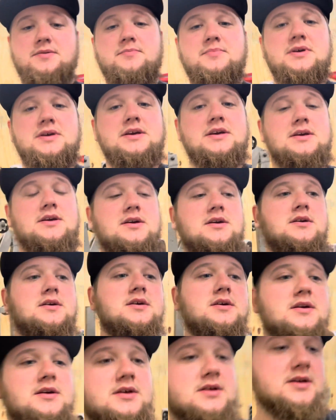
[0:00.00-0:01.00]
to be,
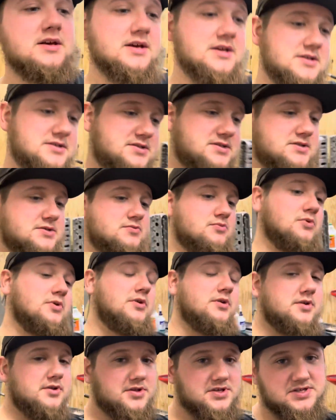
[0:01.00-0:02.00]
it's
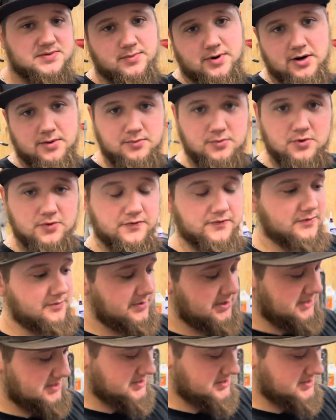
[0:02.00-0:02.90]
really a smart move for me to